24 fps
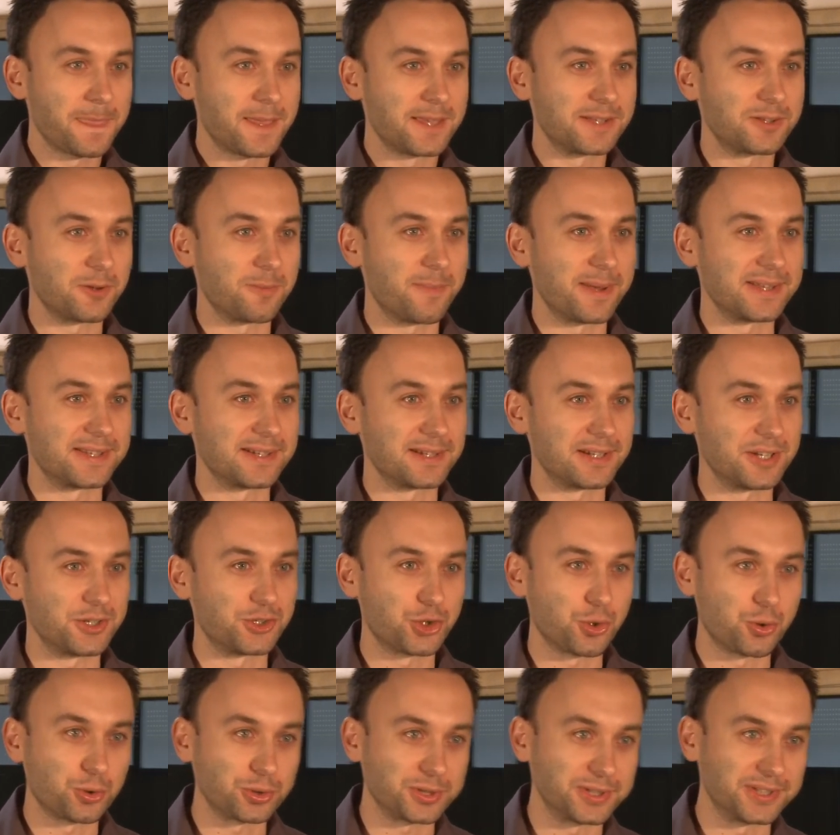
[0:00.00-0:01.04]
So basically
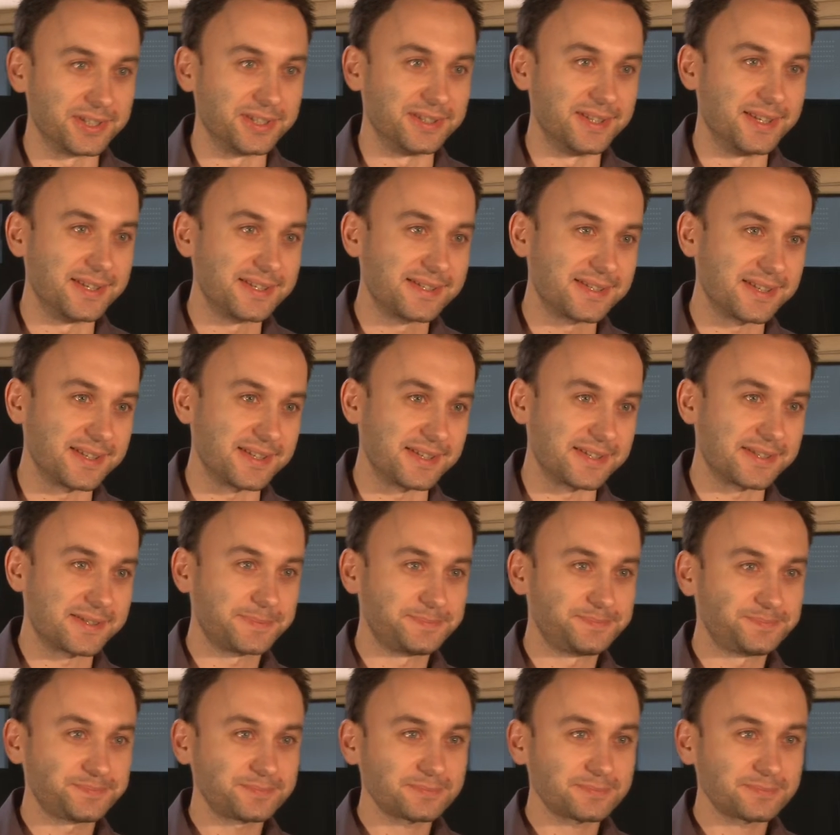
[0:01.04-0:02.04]
shorten the distance